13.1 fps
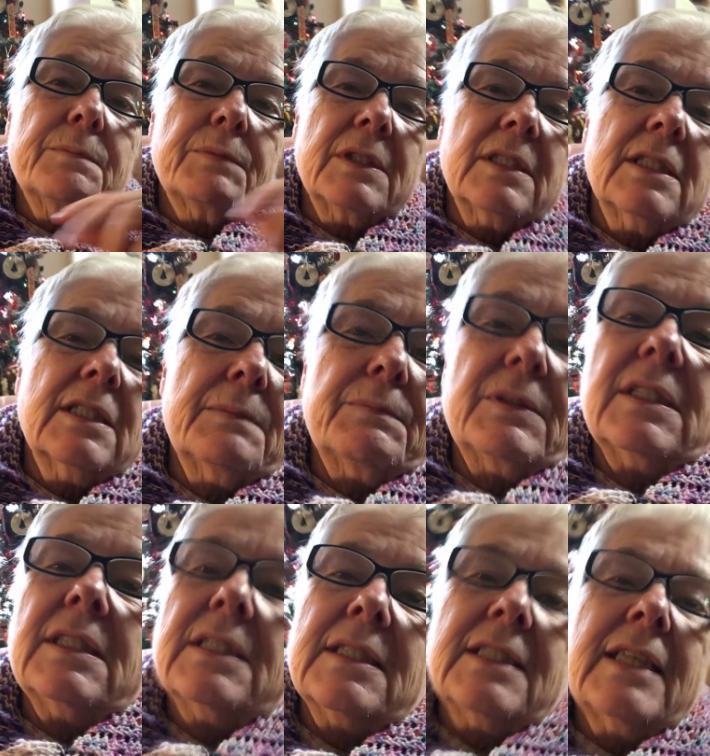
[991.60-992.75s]
please,
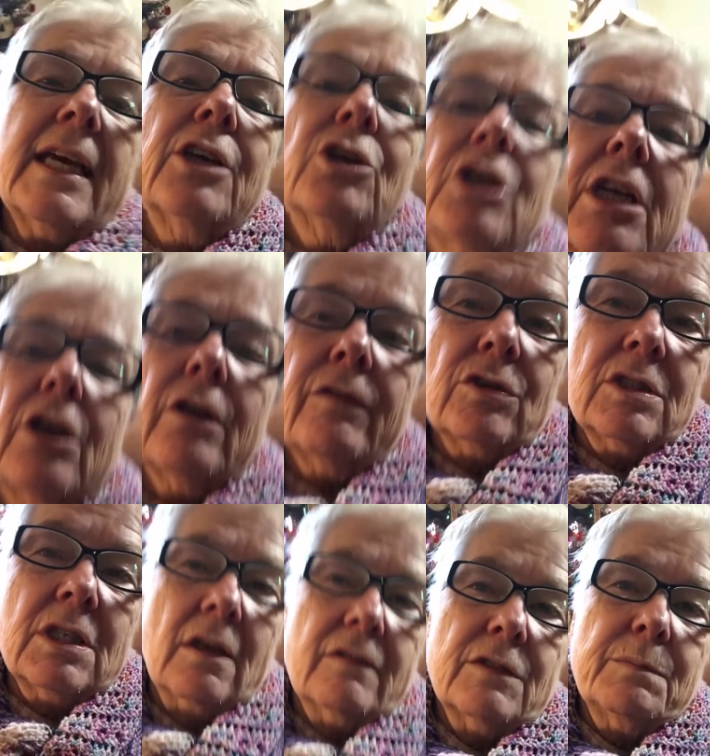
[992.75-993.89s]
please take good care of
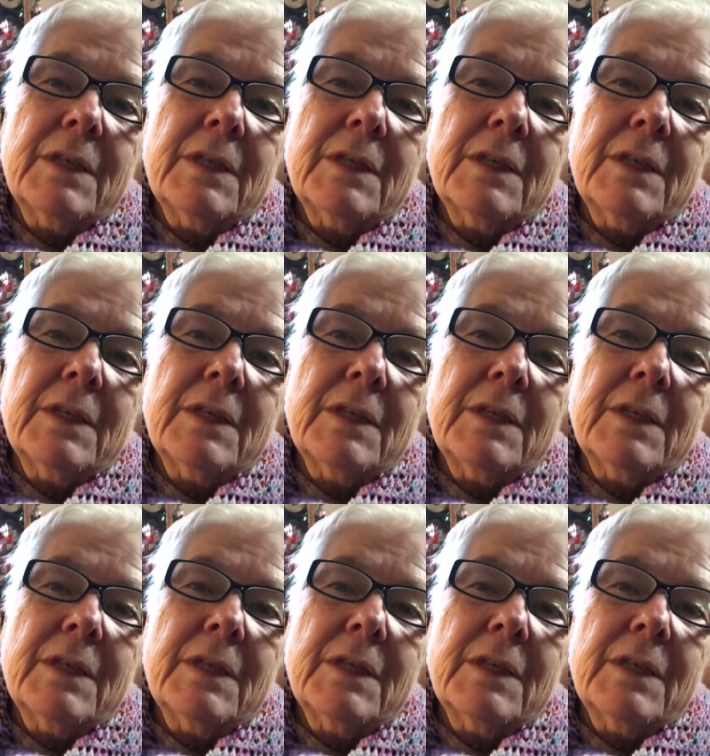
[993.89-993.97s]
yourselves.